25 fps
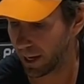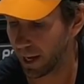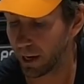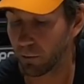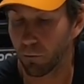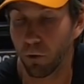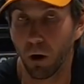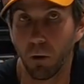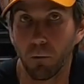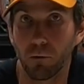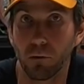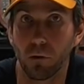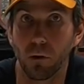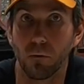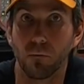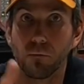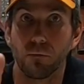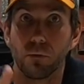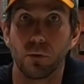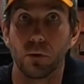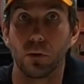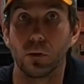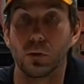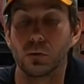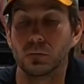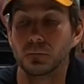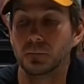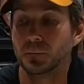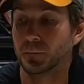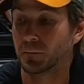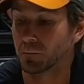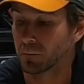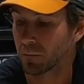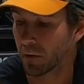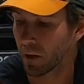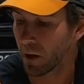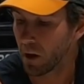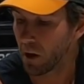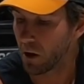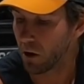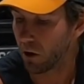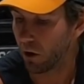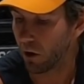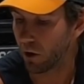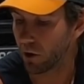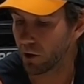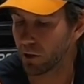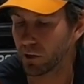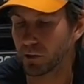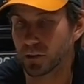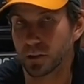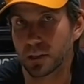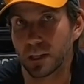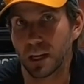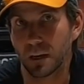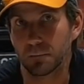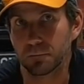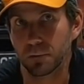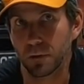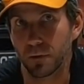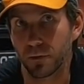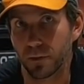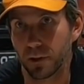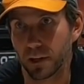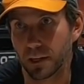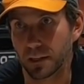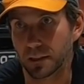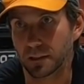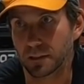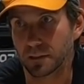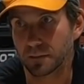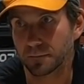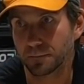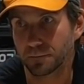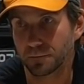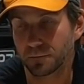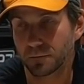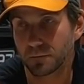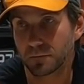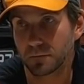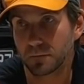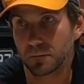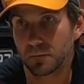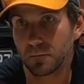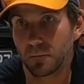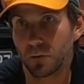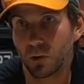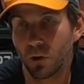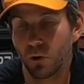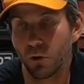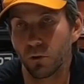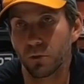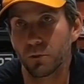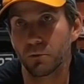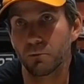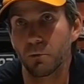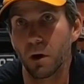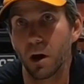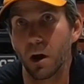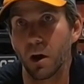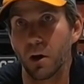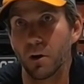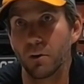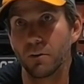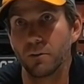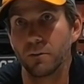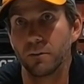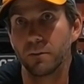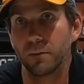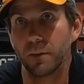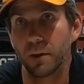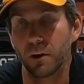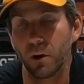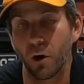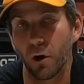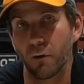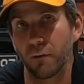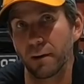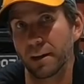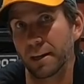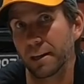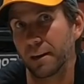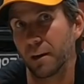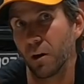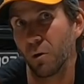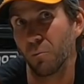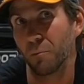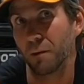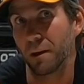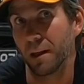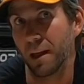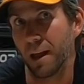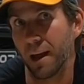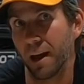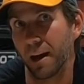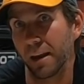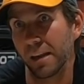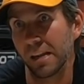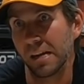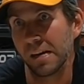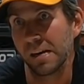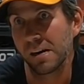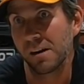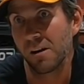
Hey, while we're on fuel, I use a couple of things on the road that I reckon help me out.